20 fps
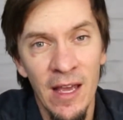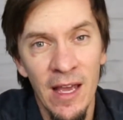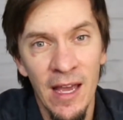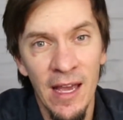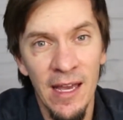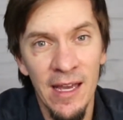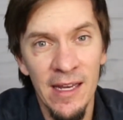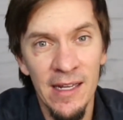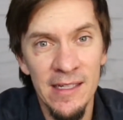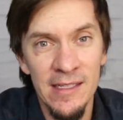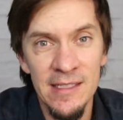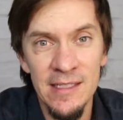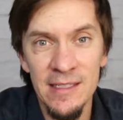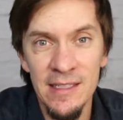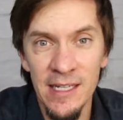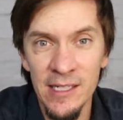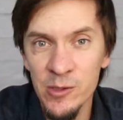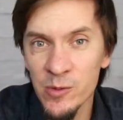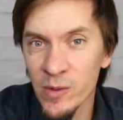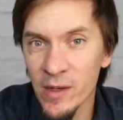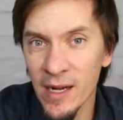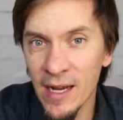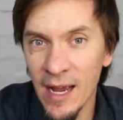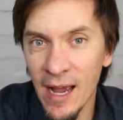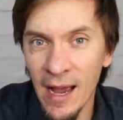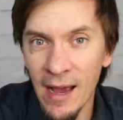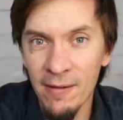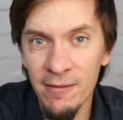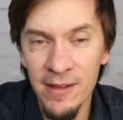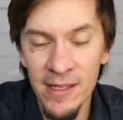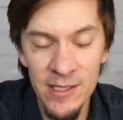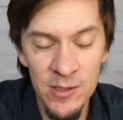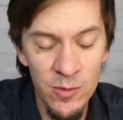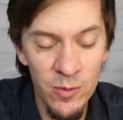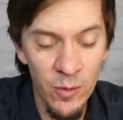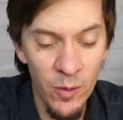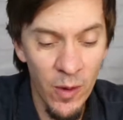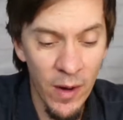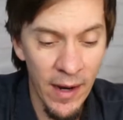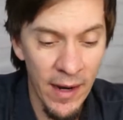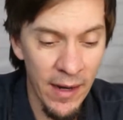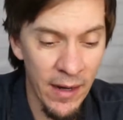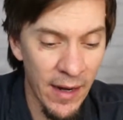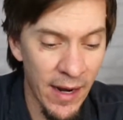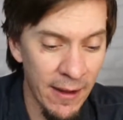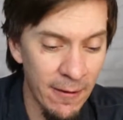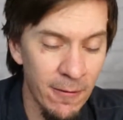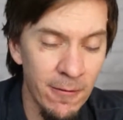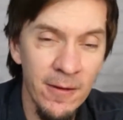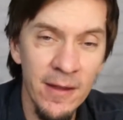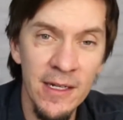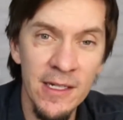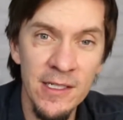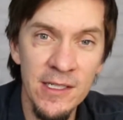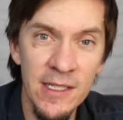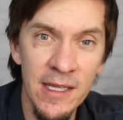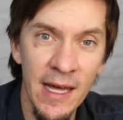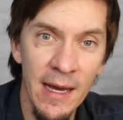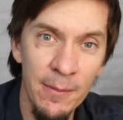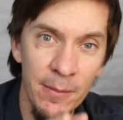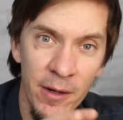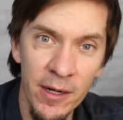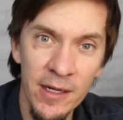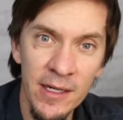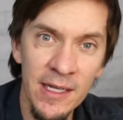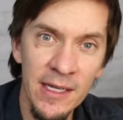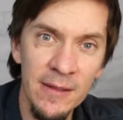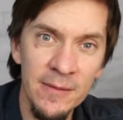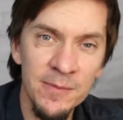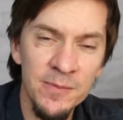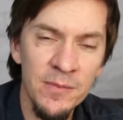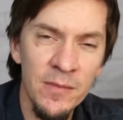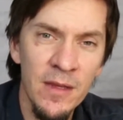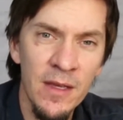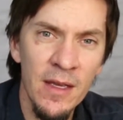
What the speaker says: and that's what I have, and that's where I fit into that market.